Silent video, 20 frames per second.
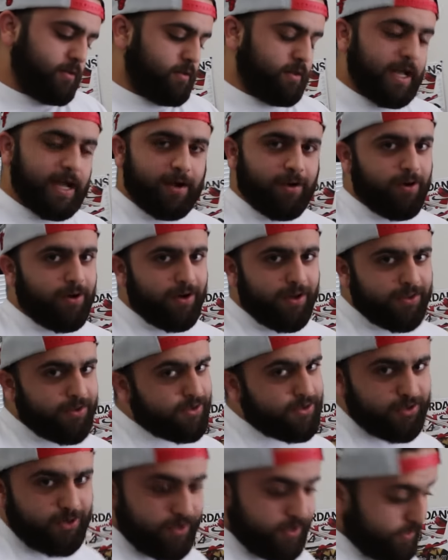like all
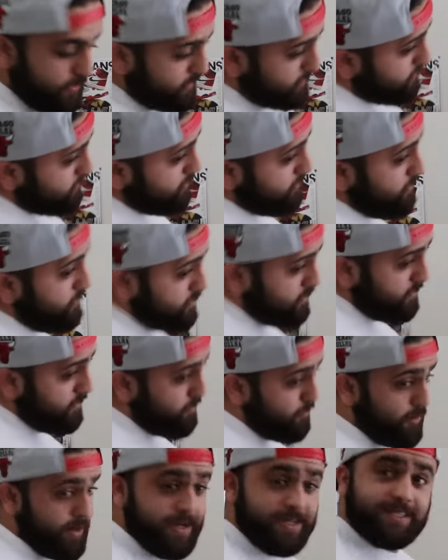other Jordans,
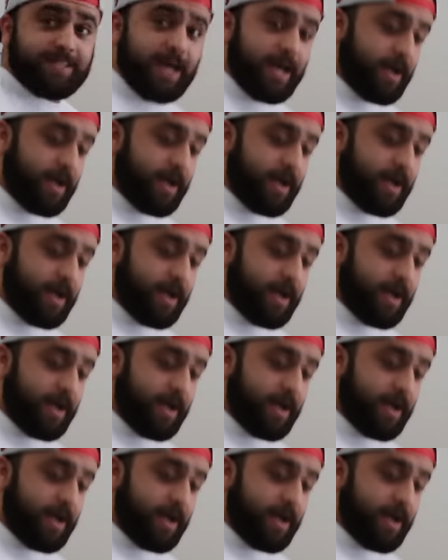price